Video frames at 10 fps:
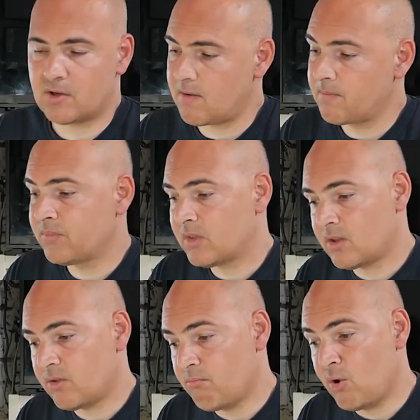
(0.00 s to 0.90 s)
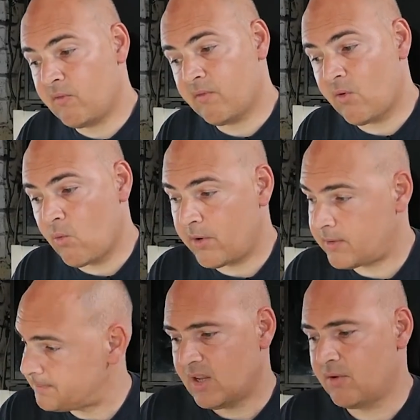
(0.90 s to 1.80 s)
So moving
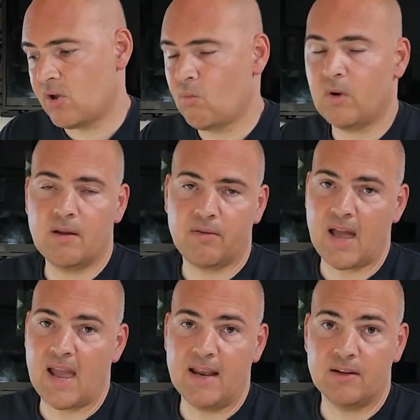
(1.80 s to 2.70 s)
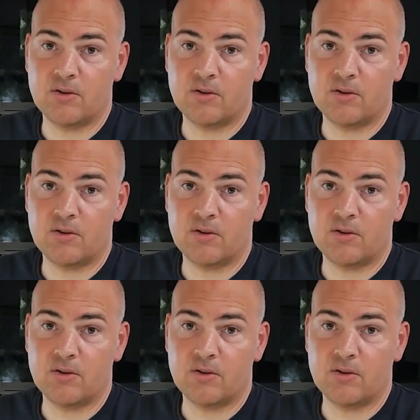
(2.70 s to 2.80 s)
forward, if you're going with a